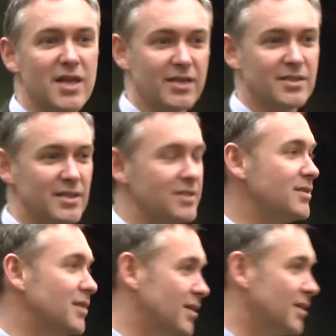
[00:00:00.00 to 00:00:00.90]
that
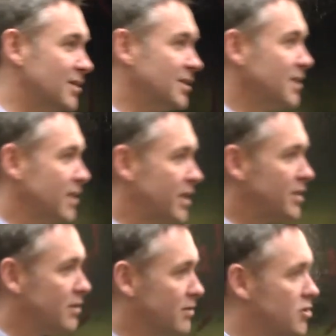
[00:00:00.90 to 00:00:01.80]

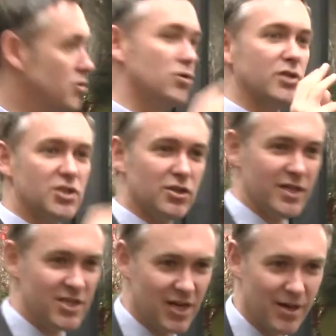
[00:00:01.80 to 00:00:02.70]
in Süddeutsche
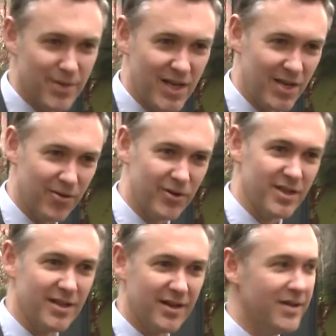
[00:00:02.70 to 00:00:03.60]
in Germany, or
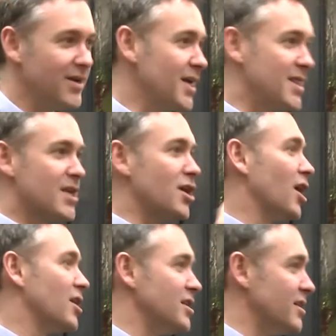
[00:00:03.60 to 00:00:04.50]
in The
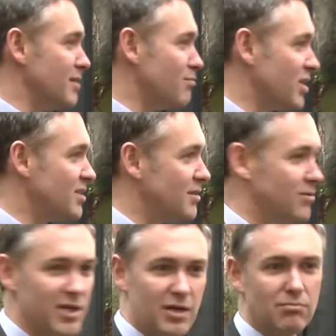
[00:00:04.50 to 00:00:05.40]
Guardian in Britain,
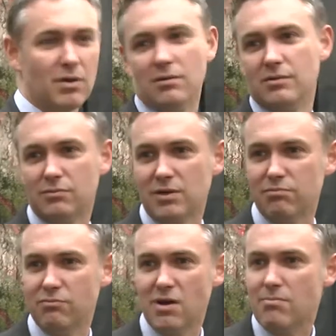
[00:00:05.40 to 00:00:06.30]
or in Le Monde?
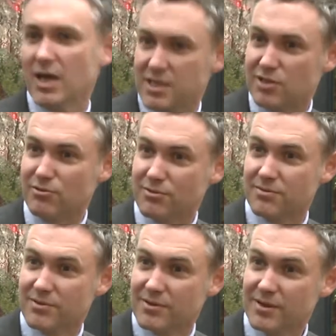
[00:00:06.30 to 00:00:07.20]
We might do.
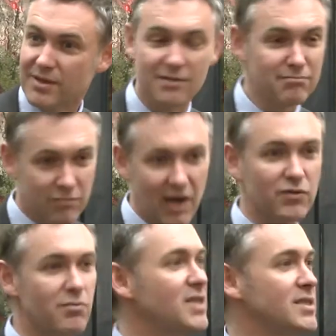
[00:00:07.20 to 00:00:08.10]
We'll have
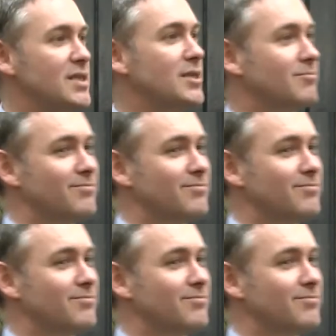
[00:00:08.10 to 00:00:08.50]
to wait and see.